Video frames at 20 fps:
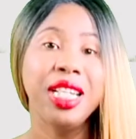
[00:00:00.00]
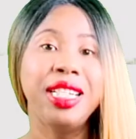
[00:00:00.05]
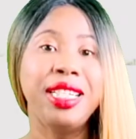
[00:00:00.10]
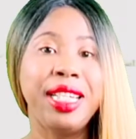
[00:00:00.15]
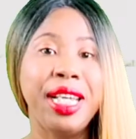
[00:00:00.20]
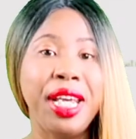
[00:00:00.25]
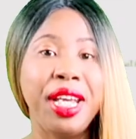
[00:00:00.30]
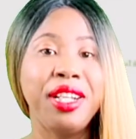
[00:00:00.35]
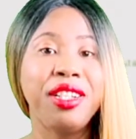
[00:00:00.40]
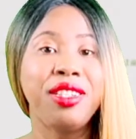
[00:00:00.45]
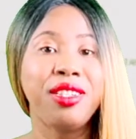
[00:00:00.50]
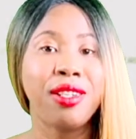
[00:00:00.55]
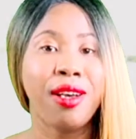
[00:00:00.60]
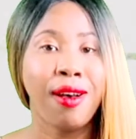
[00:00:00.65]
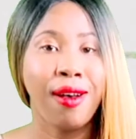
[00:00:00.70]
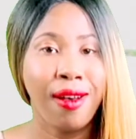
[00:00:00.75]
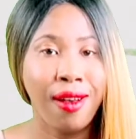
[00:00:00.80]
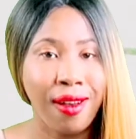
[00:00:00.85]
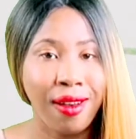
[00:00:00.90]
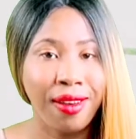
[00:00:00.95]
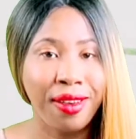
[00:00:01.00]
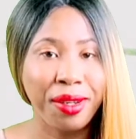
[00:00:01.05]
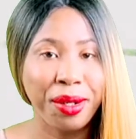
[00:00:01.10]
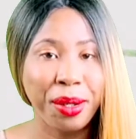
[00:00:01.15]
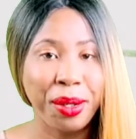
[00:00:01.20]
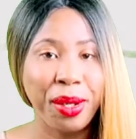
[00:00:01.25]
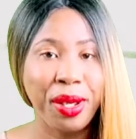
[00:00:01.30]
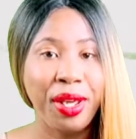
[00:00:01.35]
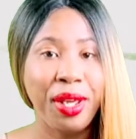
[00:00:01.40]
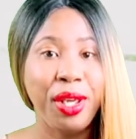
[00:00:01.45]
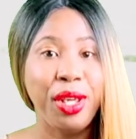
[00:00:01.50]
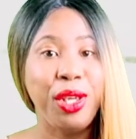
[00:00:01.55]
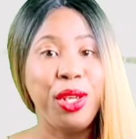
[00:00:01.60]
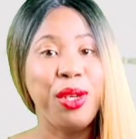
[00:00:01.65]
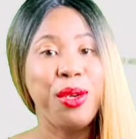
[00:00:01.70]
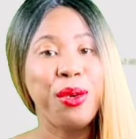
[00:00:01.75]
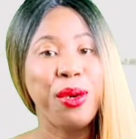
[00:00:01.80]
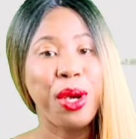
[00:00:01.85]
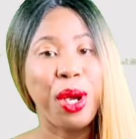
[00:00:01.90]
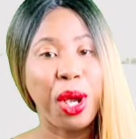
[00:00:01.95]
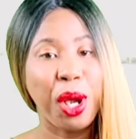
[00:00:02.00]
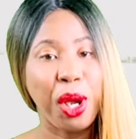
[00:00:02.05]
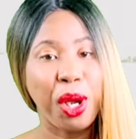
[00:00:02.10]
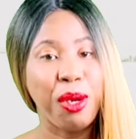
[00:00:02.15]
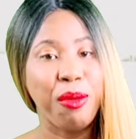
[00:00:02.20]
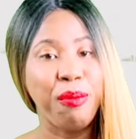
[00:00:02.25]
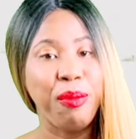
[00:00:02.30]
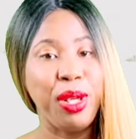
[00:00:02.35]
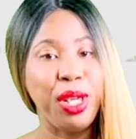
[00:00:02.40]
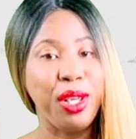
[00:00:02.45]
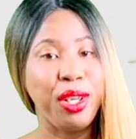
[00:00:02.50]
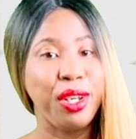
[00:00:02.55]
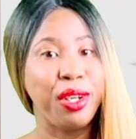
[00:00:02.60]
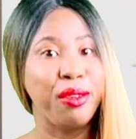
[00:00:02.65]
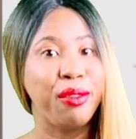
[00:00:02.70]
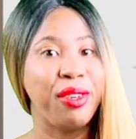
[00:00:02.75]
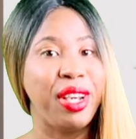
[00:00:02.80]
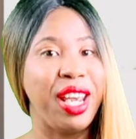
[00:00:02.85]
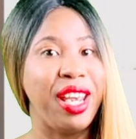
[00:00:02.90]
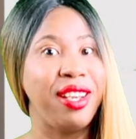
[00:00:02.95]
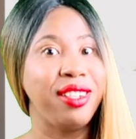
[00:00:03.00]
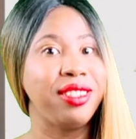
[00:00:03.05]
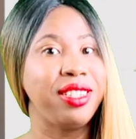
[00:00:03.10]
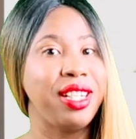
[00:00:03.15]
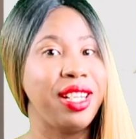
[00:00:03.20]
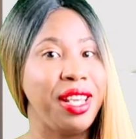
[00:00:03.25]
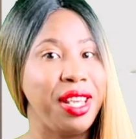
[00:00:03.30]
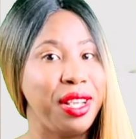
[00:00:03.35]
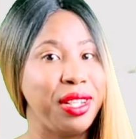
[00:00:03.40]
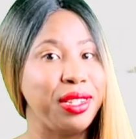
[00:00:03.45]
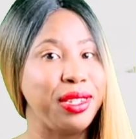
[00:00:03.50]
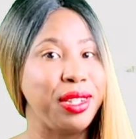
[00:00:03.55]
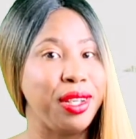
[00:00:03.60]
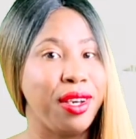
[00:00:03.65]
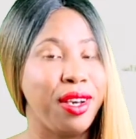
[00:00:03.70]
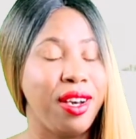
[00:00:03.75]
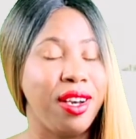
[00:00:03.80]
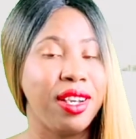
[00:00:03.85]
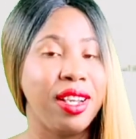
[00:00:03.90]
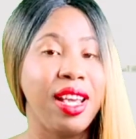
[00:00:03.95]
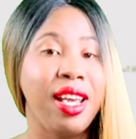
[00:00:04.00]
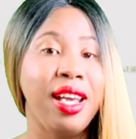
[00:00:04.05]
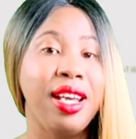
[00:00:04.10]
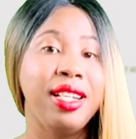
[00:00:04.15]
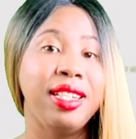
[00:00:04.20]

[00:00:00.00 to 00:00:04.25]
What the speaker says: TikTok. You heard me correct. TikTok.